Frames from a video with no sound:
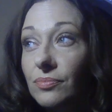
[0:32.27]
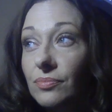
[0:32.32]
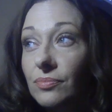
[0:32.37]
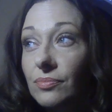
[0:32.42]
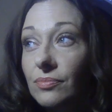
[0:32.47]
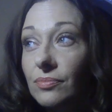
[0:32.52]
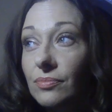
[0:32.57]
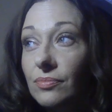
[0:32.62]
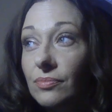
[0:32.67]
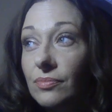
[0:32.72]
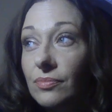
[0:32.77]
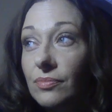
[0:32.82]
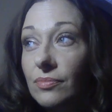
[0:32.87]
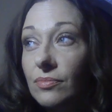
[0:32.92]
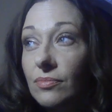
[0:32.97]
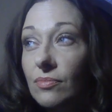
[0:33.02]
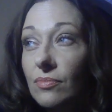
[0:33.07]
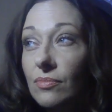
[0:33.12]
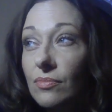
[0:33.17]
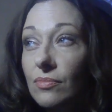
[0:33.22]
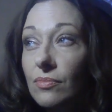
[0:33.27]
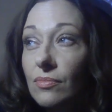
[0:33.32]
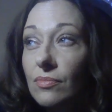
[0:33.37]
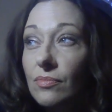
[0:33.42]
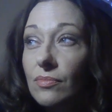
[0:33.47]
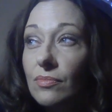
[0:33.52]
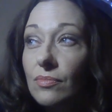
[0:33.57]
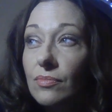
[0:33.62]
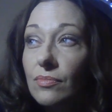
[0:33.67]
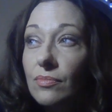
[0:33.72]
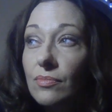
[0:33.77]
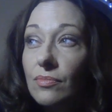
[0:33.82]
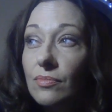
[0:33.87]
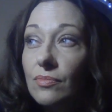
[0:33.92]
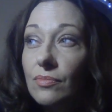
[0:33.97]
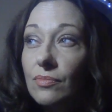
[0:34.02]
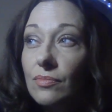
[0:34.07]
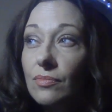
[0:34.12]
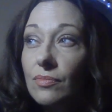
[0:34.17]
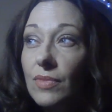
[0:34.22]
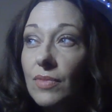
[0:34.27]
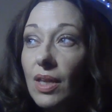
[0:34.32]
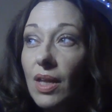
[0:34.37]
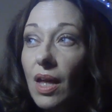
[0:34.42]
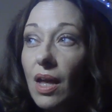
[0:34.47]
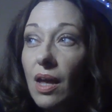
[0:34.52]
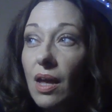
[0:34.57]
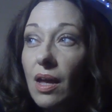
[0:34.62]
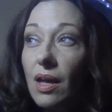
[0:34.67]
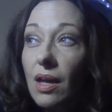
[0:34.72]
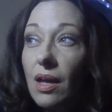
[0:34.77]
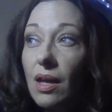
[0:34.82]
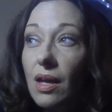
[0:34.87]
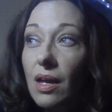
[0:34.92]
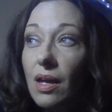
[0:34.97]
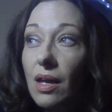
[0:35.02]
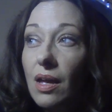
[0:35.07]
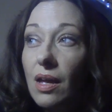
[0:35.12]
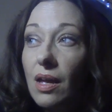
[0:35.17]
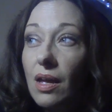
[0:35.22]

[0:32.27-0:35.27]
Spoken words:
(silence)